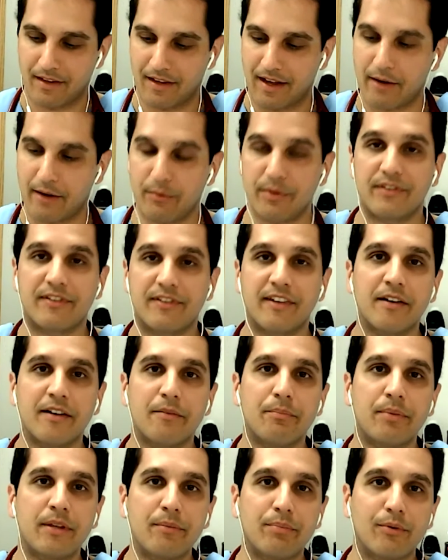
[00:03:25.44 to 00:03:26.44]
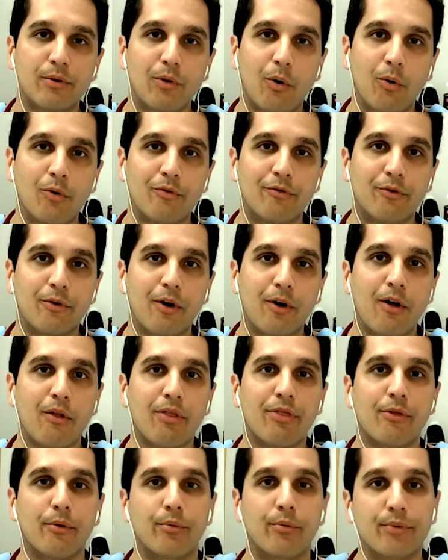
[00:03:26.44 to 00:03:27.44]

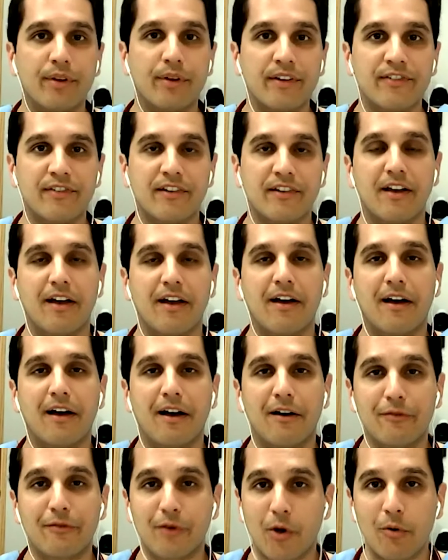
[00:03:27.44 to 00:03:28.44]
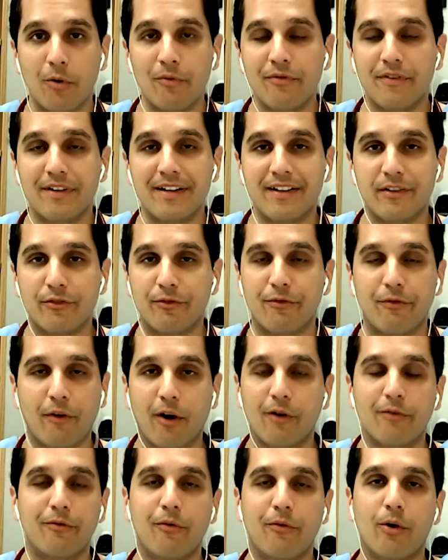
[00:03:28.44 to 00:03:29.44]
the risk of COVID is
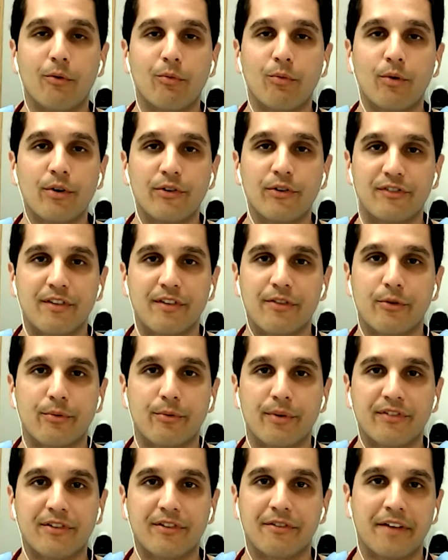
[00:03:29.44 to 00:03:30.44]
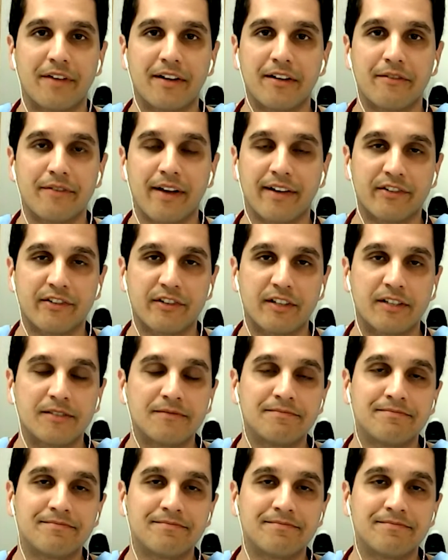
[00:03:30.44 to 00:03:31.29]
far, far worse than the risk of any vaccine.